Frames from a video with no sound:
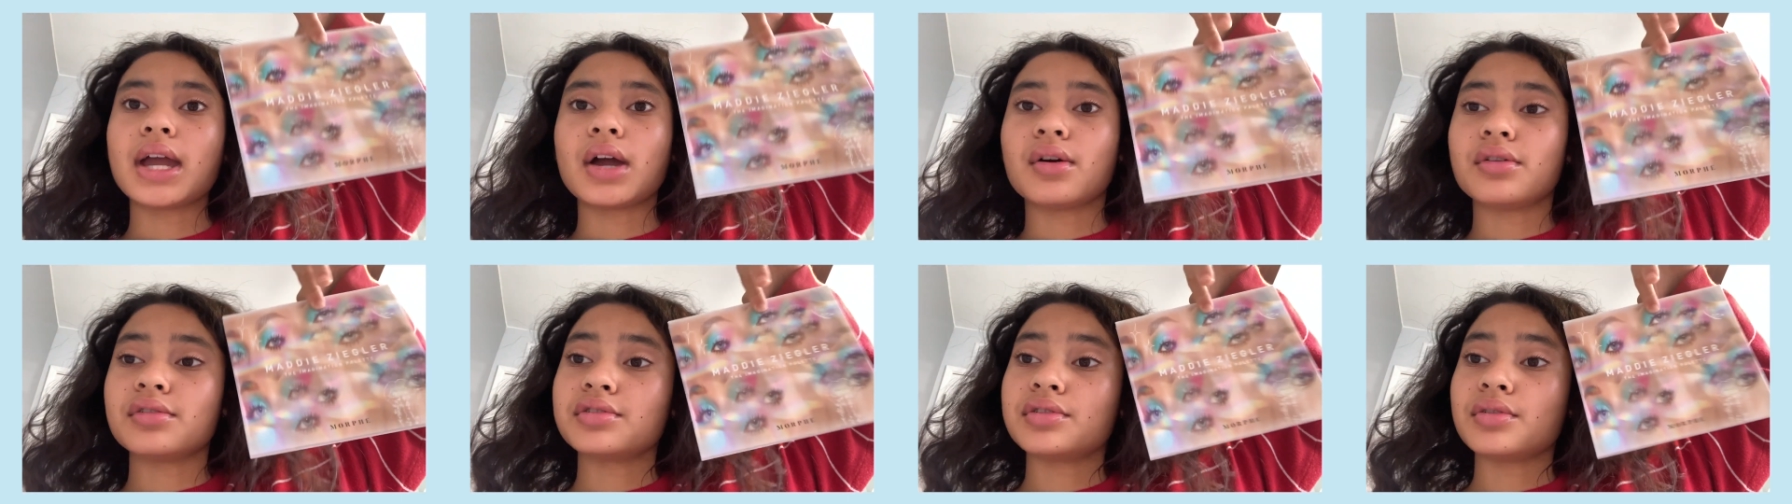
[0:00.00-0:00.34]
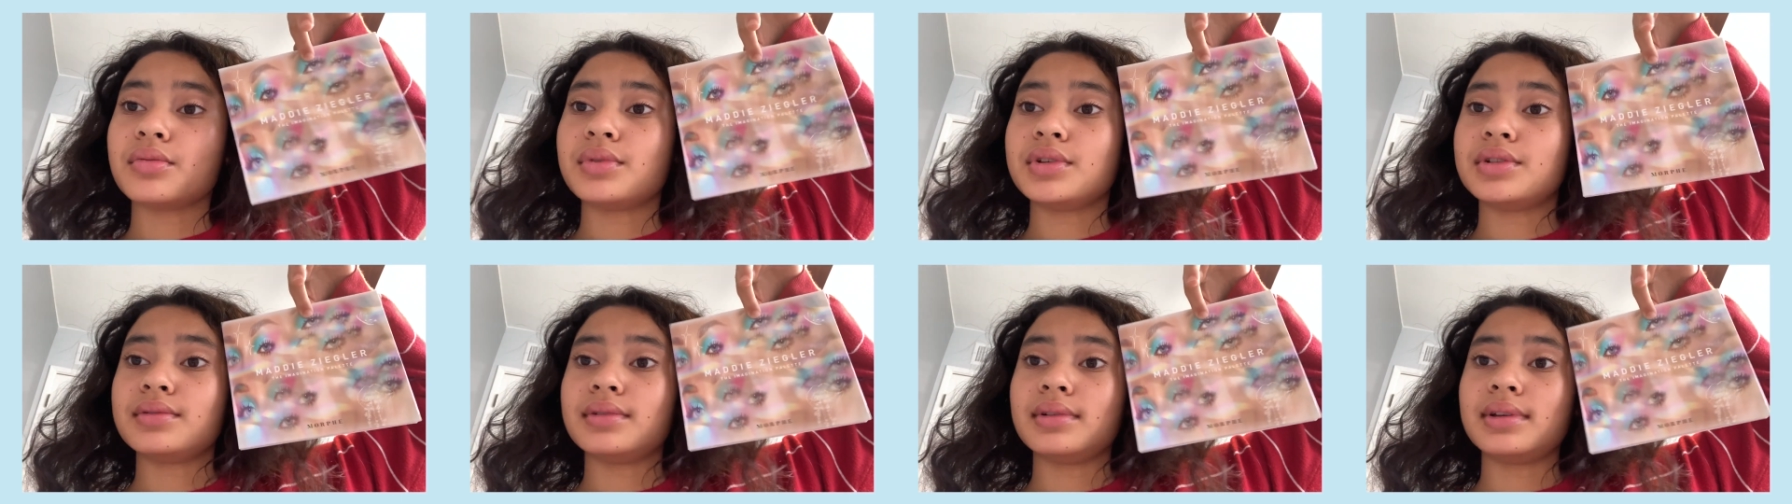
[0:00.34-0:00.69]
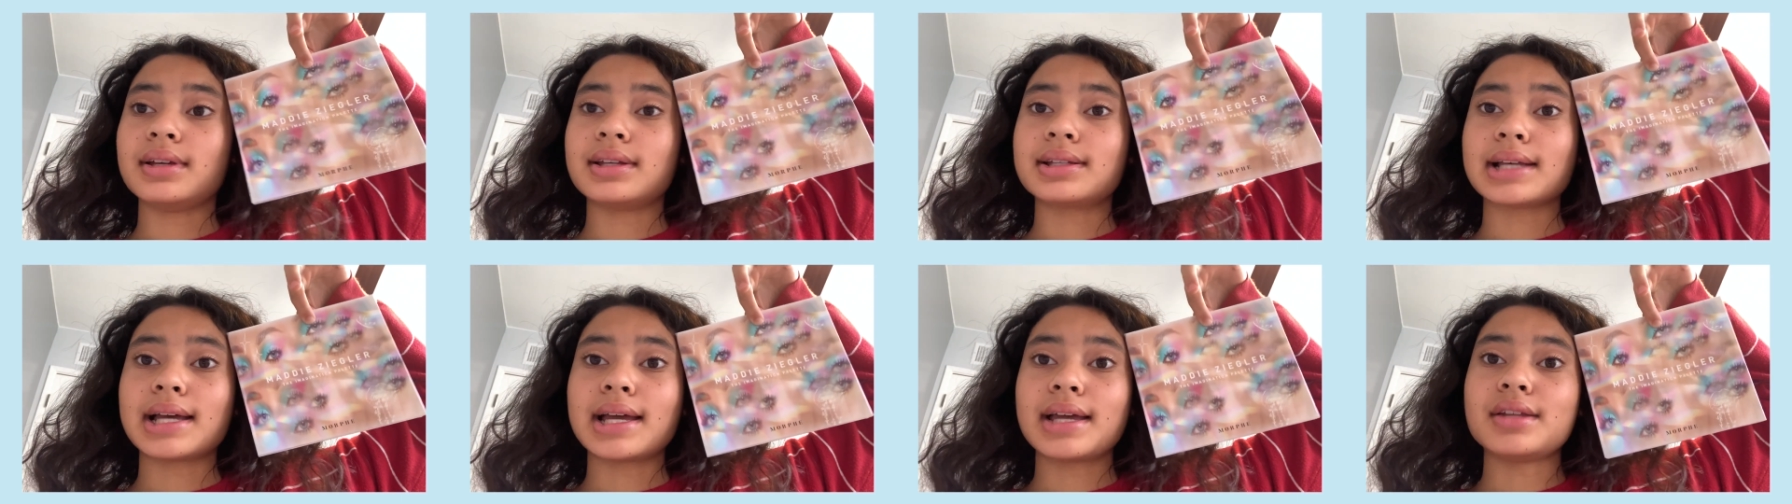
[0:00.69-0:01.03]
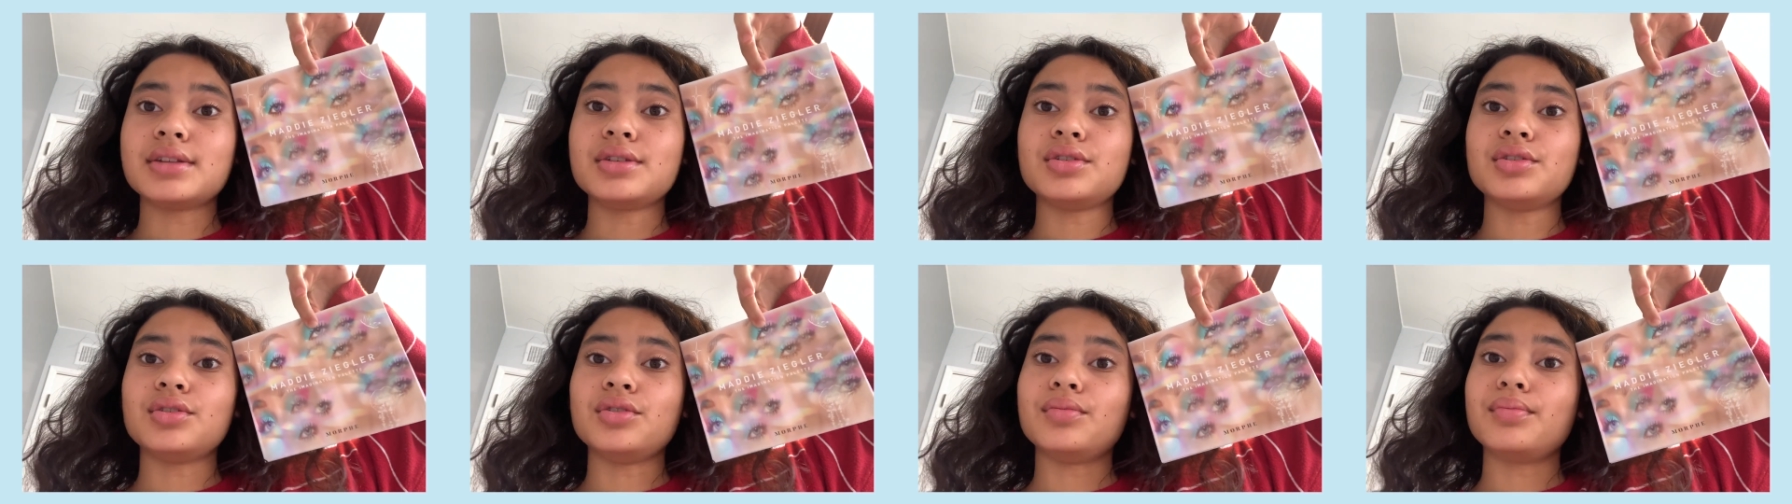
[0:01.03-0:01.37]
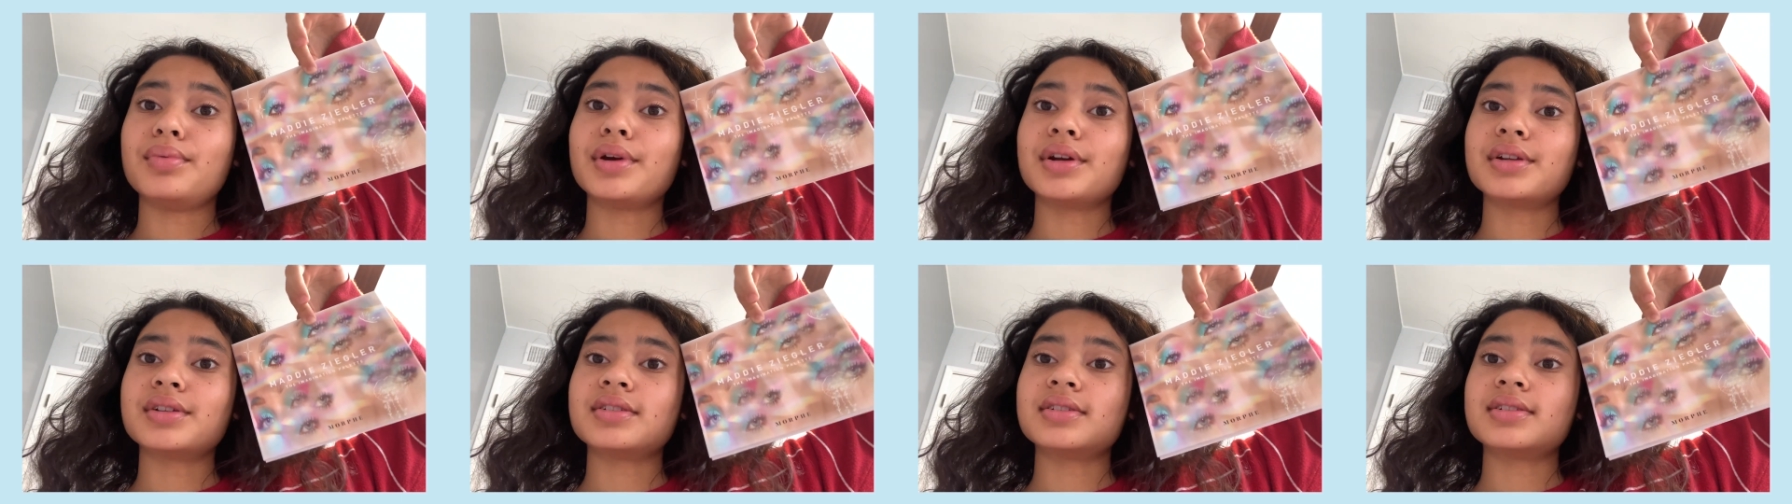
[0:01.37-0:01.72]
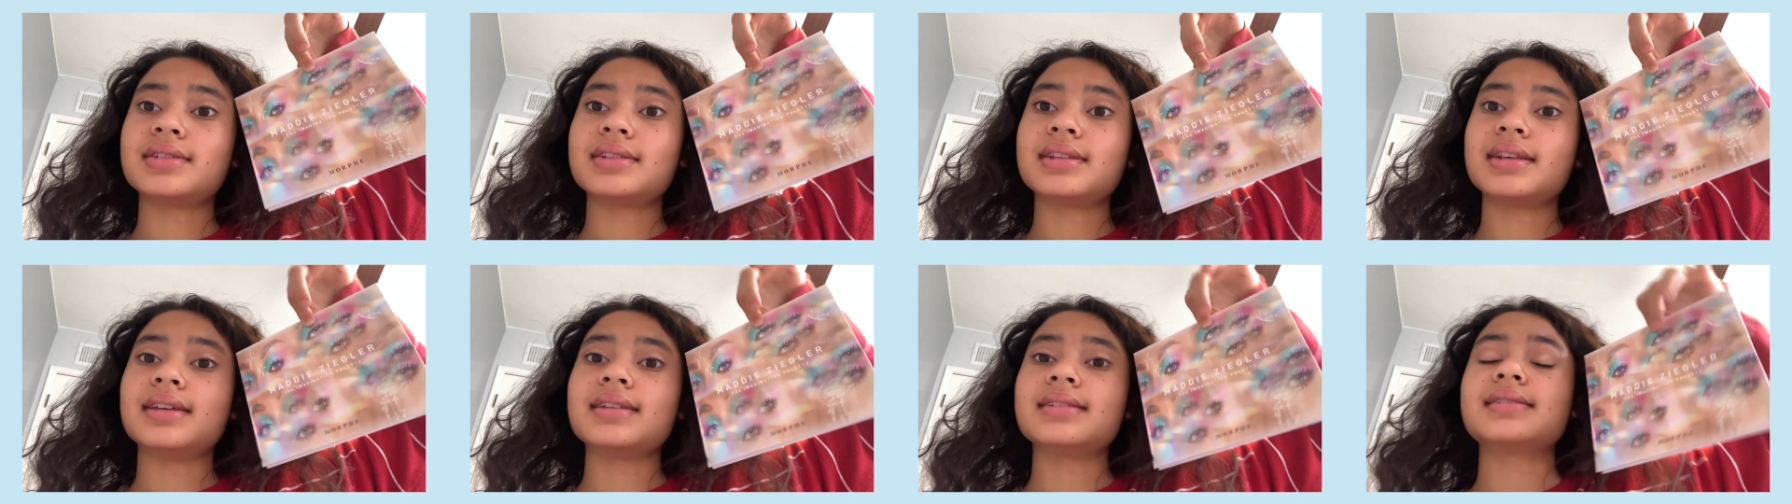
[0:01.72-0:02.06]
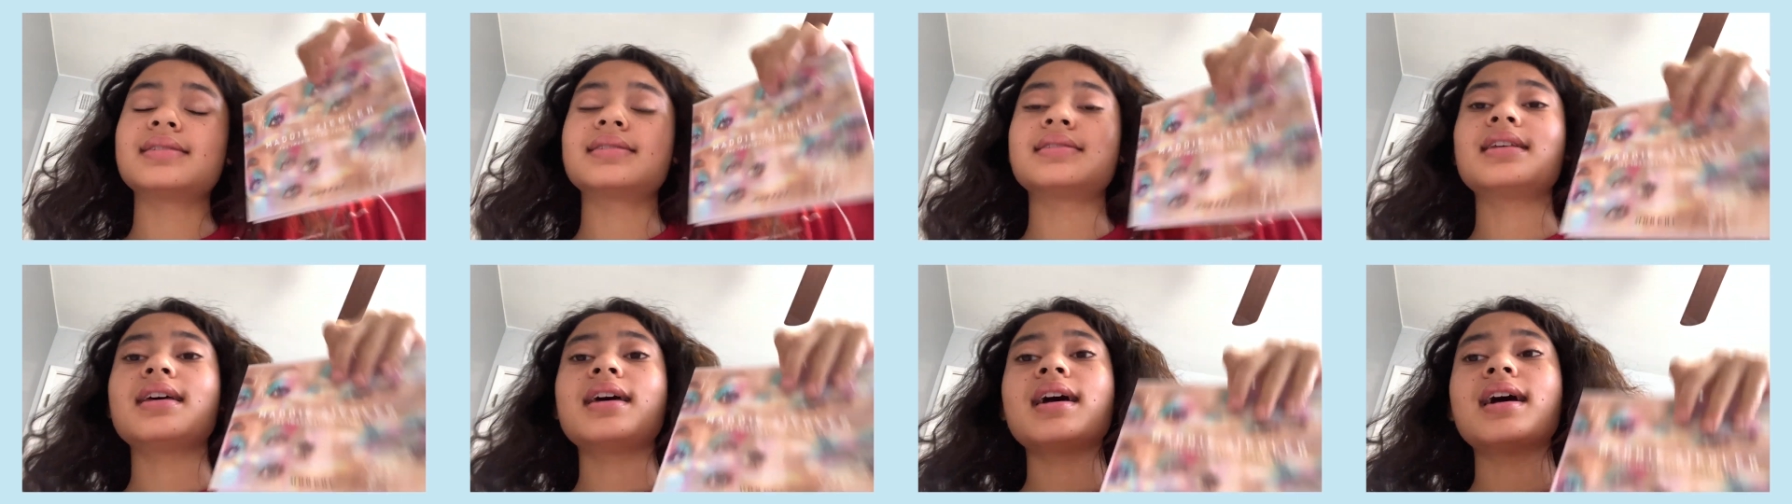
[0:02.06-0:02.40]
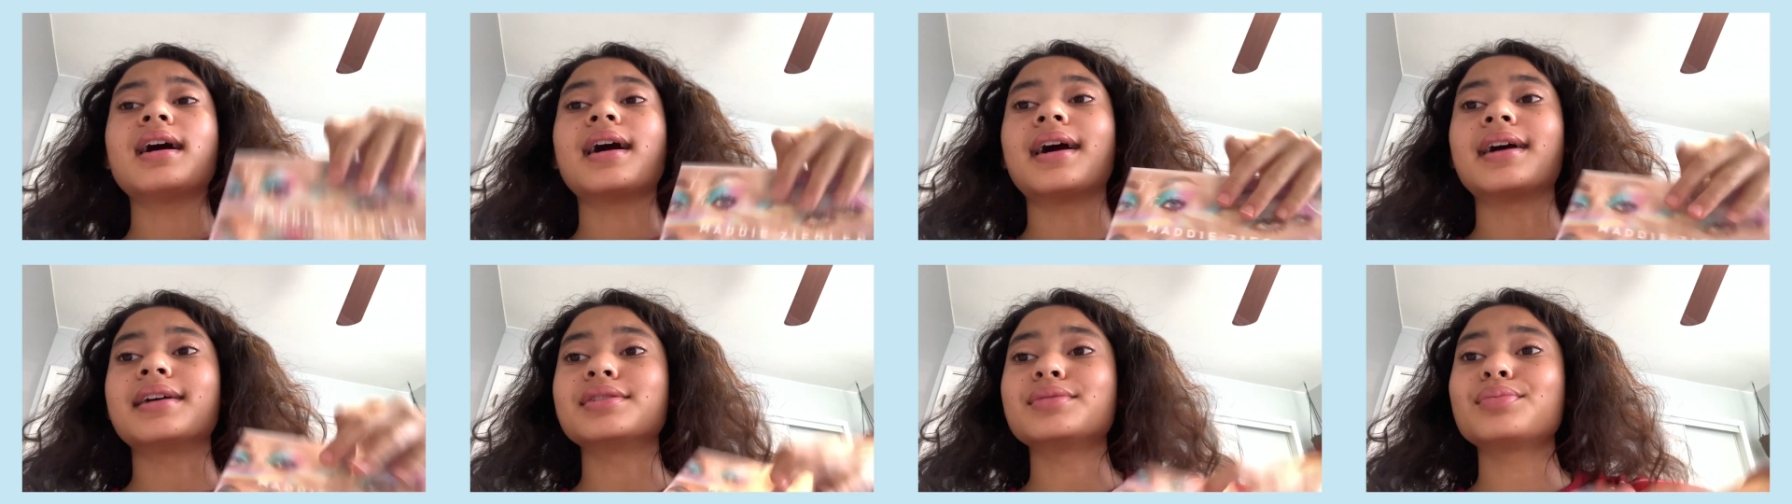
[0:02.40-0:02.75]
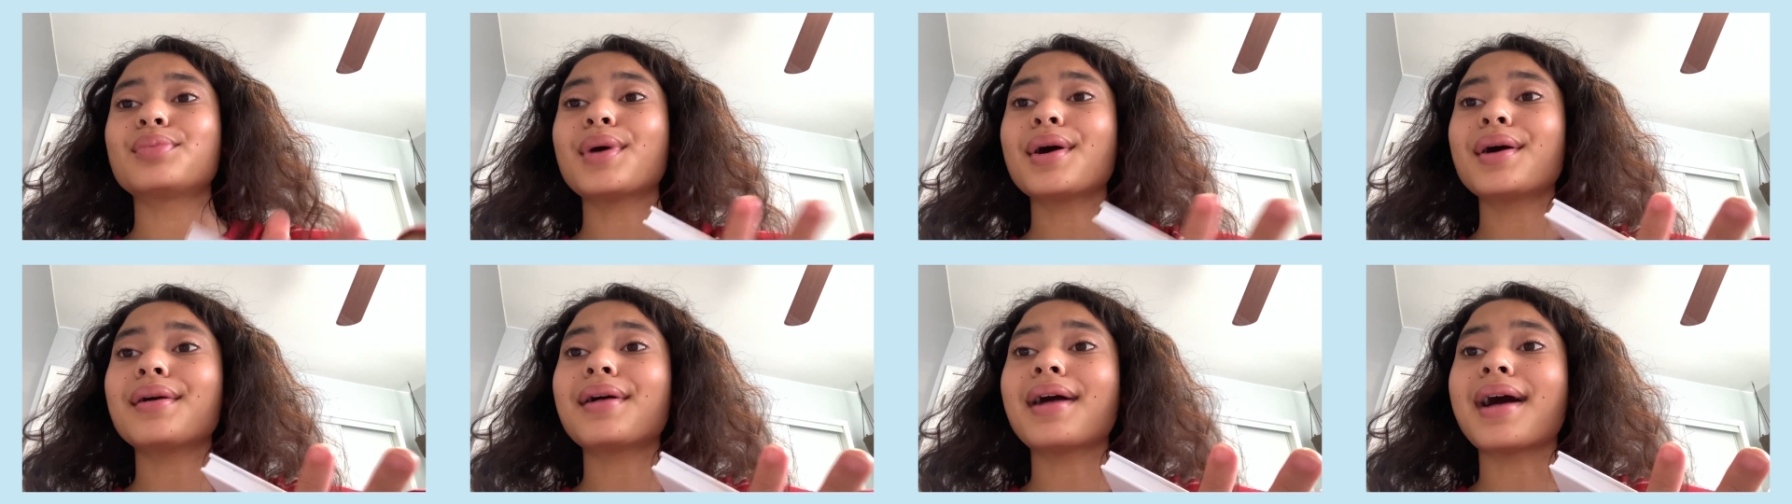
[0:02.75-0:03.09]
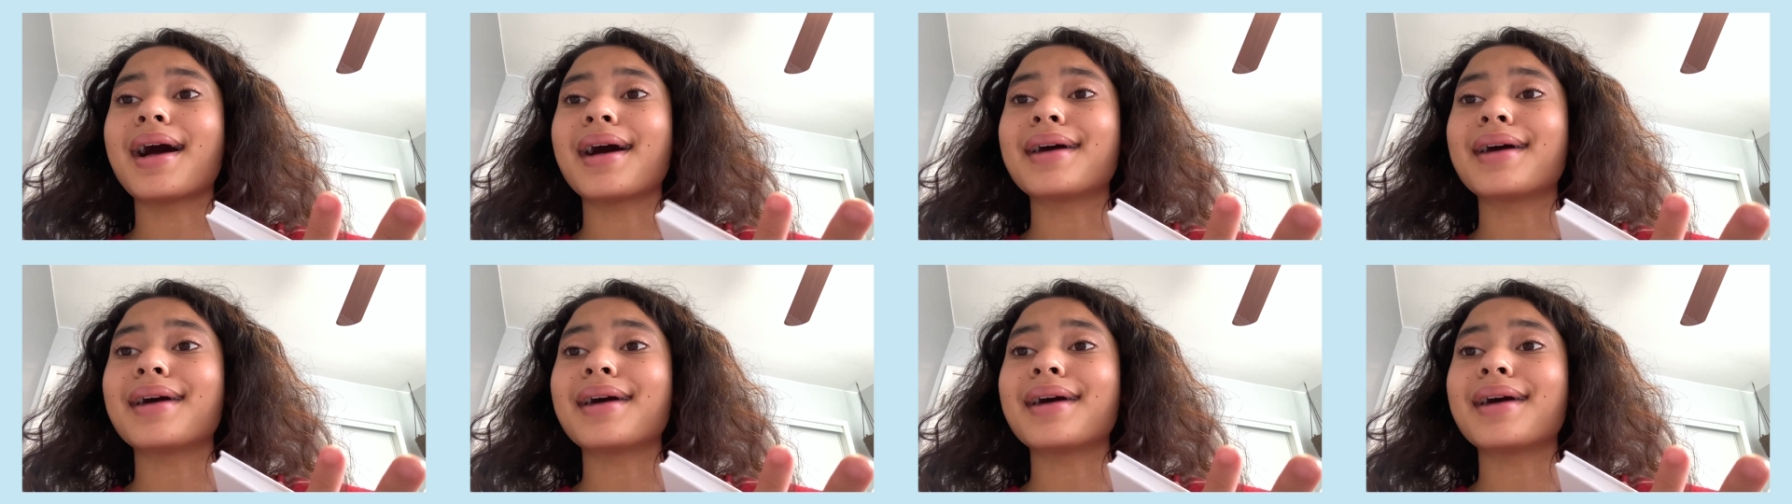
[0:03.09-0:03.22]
also was really excited to purchase this as well.